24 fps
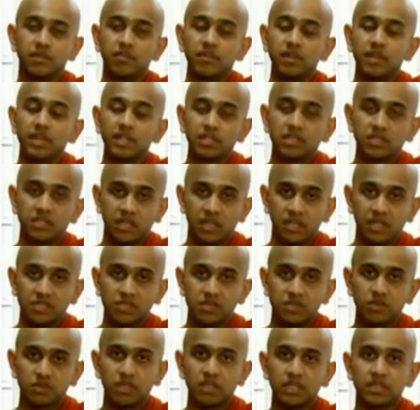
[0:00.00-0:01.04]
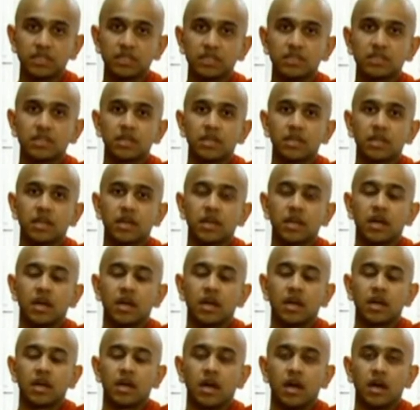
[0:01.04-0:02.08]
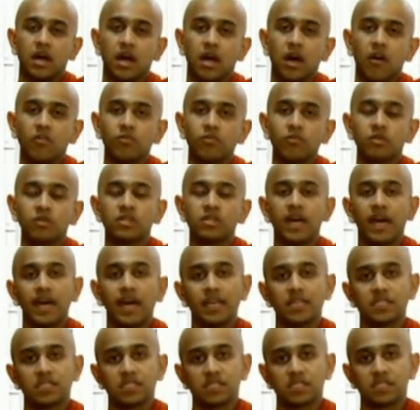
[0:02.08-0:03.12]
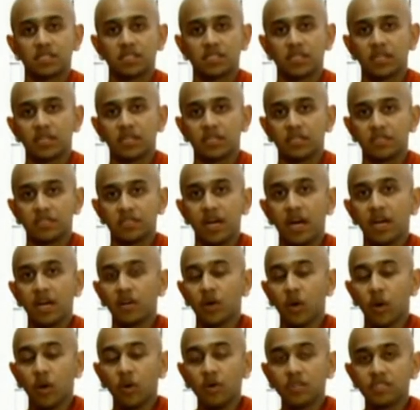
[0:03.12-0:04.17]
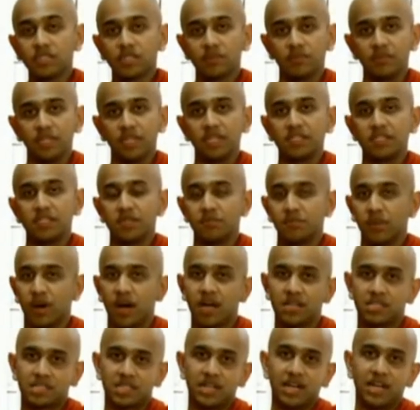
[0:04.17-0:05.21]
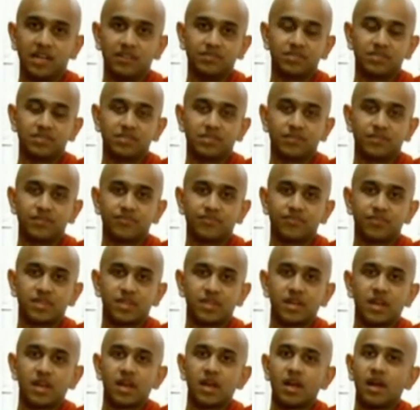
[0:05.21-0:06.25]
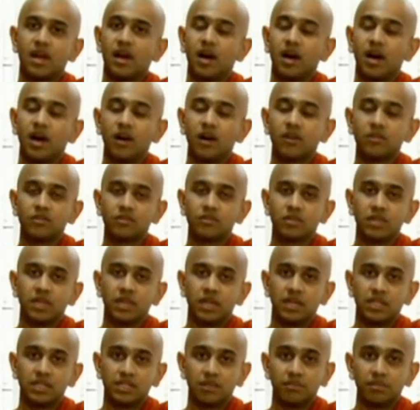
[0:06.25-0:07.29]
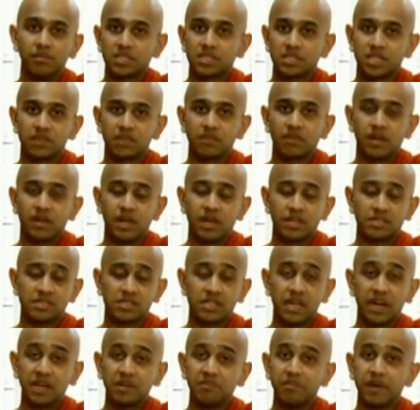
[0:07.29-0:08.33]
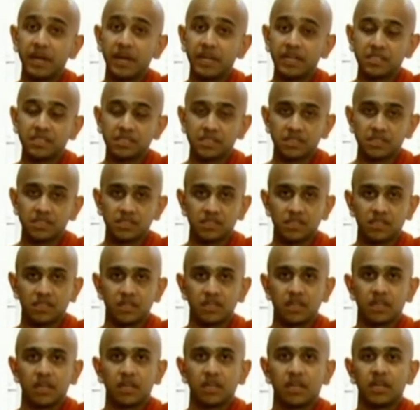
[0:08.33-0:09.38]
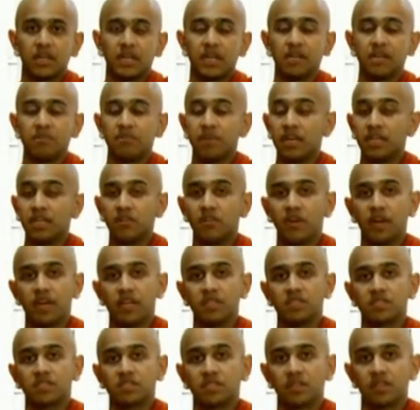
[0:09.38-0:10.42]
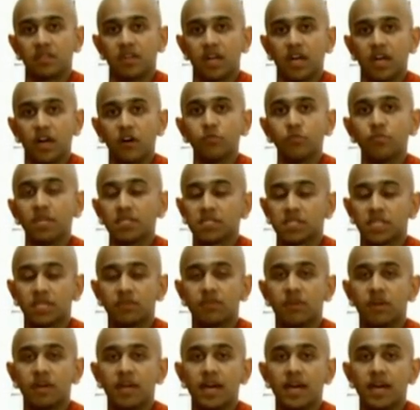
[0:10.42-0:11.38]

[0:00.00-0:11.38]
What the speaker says: get the chance to learn how Buddha has done wholesome deeds in past lives, how the Blessed One has done merits in many ways, how Blessed One